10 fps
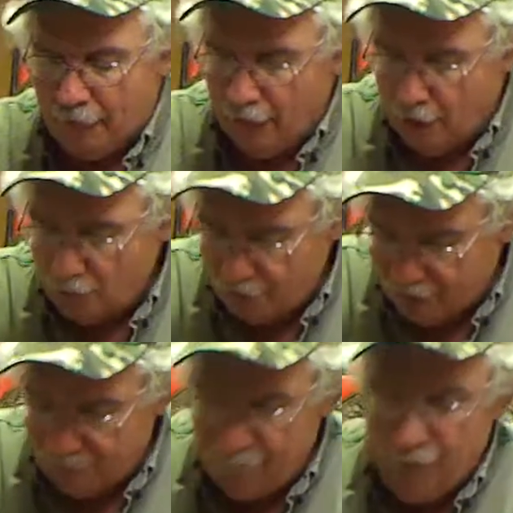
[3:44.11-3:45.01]

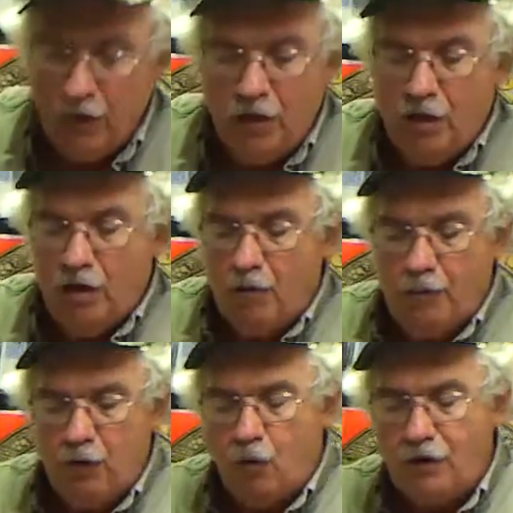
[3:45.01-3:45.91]
Okay,
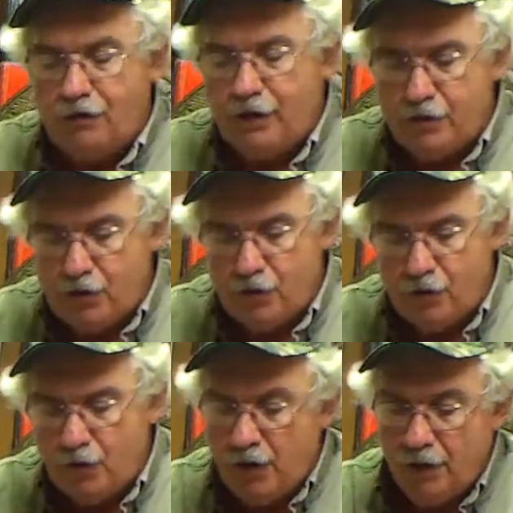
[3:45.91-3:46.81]
but what they do